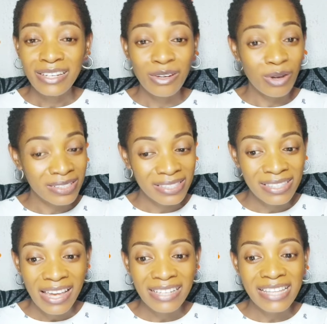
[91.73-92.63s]
The Lord
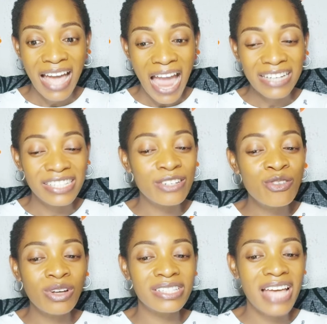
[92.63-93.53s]
says, "I did
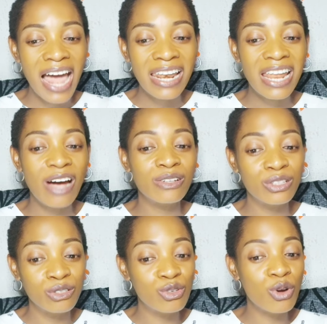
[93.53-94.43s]
not allow
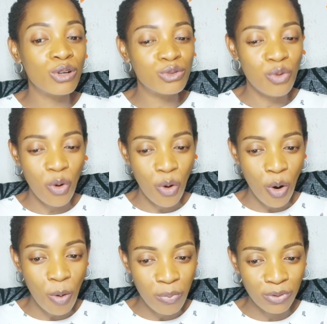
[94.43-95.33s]
the door to
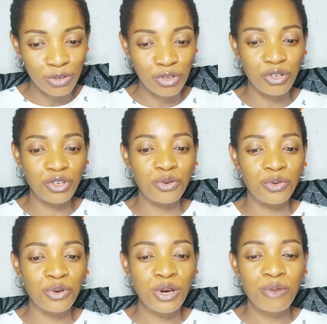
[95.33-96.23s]
open to
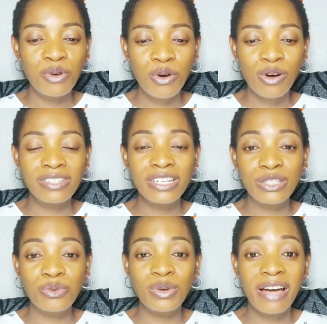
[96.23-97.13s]
you because
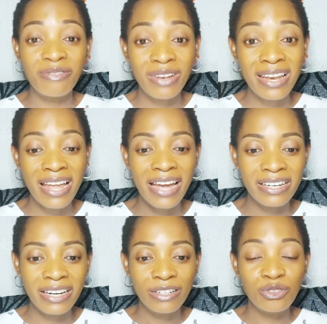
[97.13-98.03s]
it will have
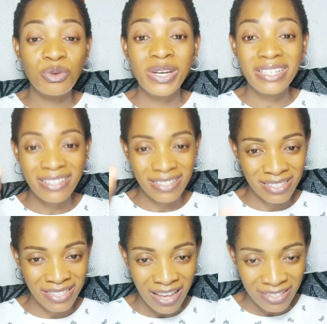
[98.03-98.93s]
led to a
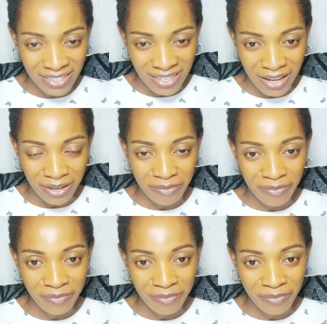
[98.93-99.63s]
disaster."